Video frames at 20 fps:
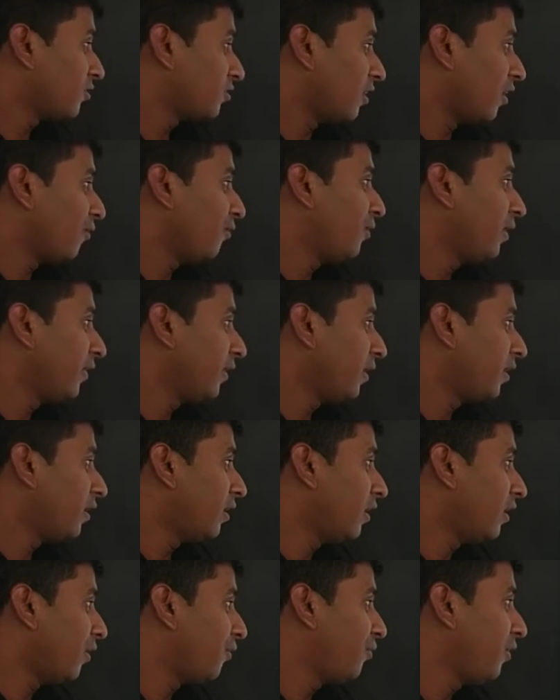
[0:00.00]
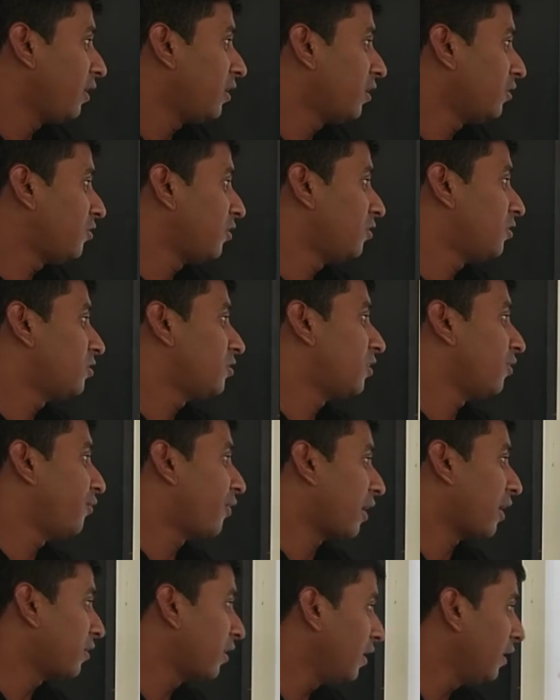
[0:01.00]
of whether a fetus is
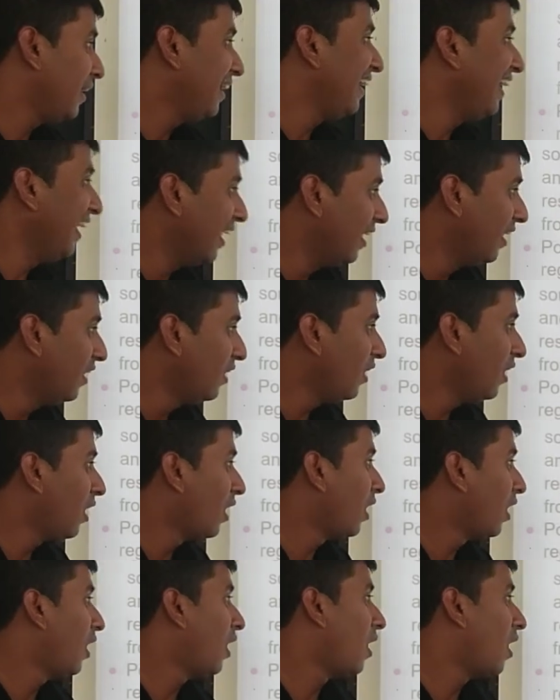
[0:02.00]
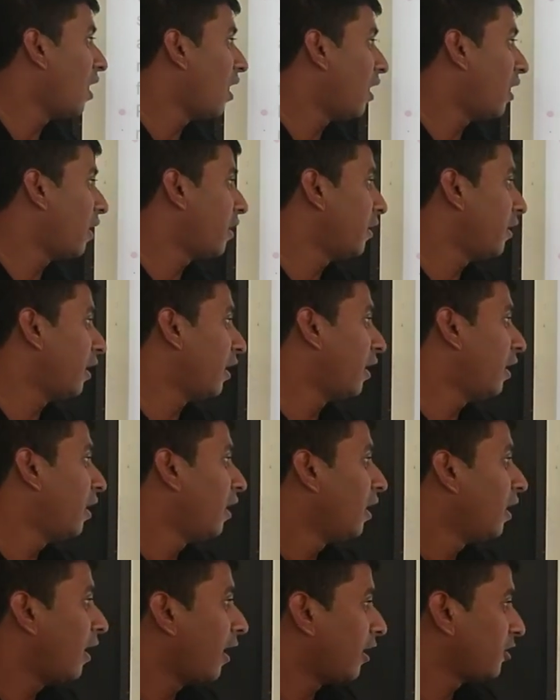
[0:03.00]
fatally ill
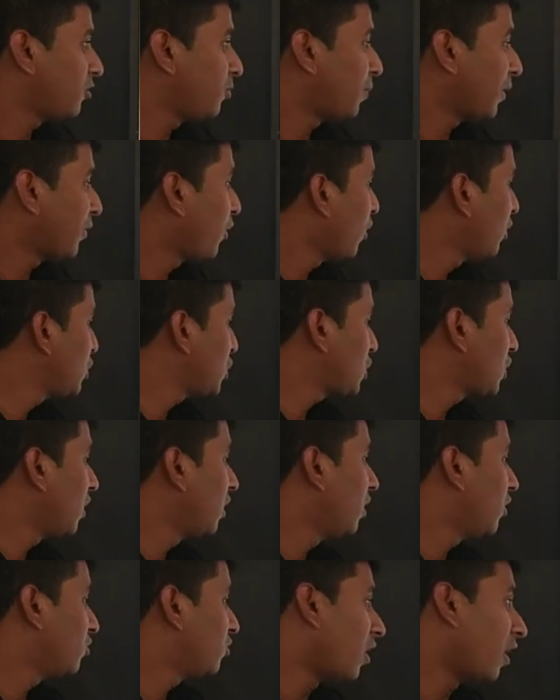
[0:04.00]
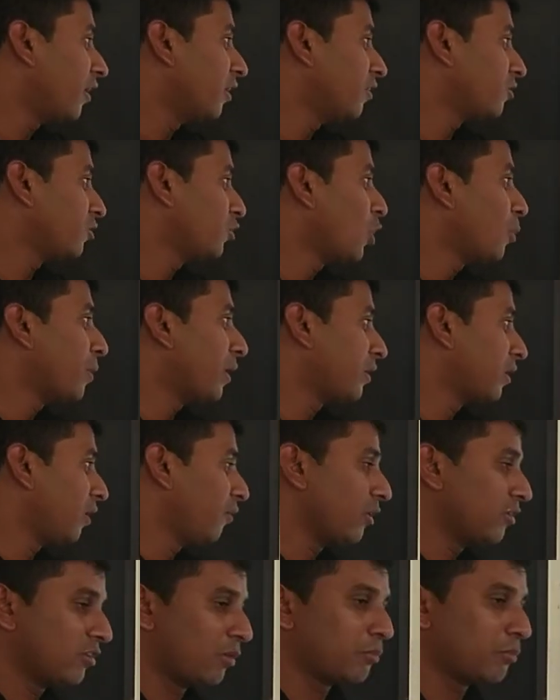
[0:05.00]
or has pathological disorders. No matter,
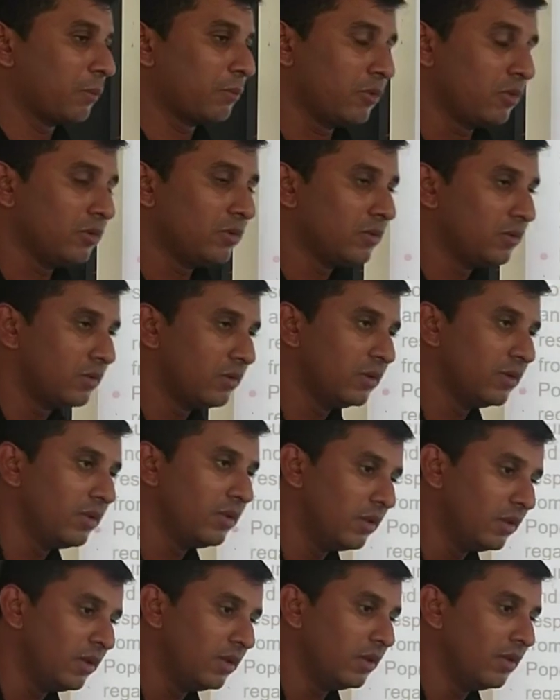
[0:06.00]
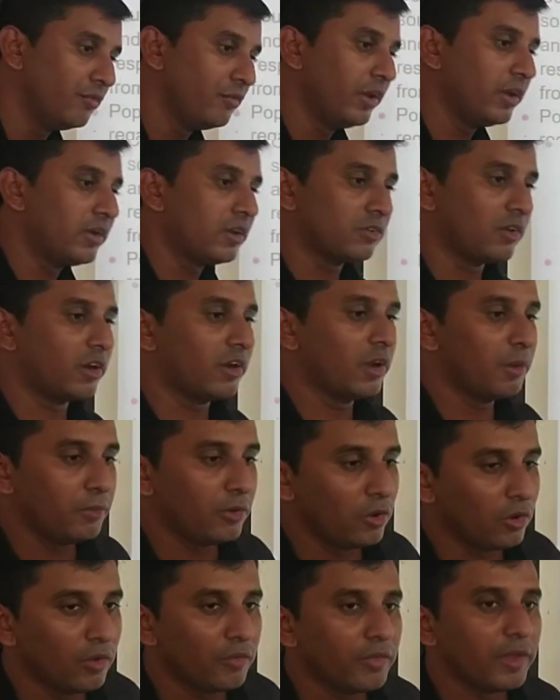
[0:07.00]
even sometimes the fetus or
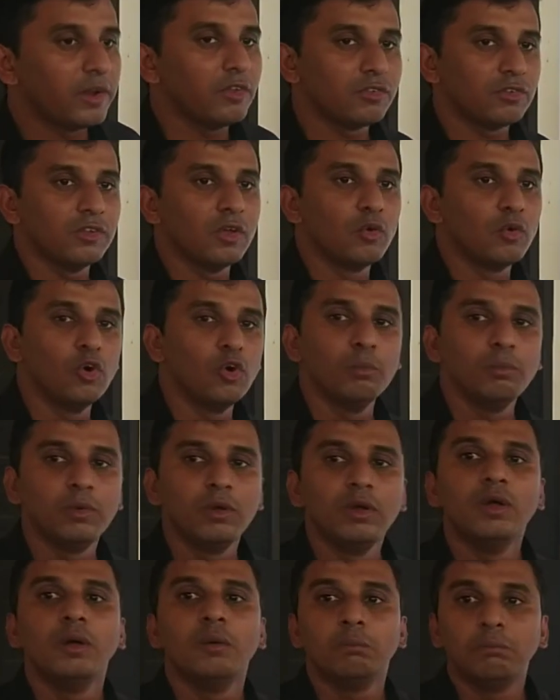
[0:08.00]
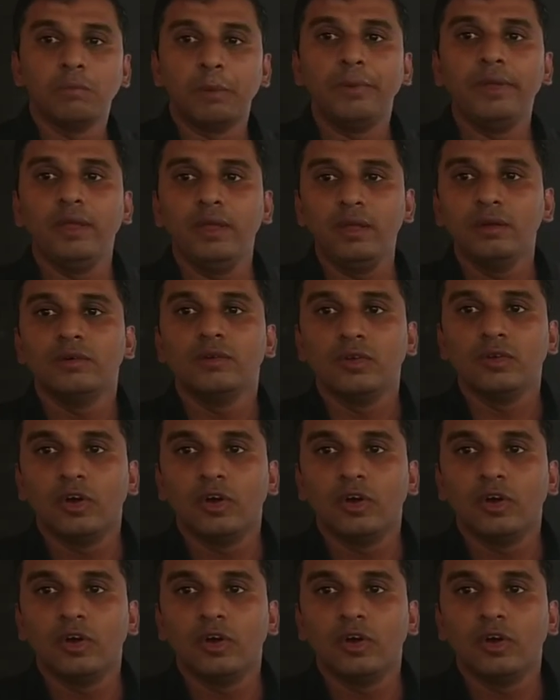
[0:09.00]
embryo that is in the womb may be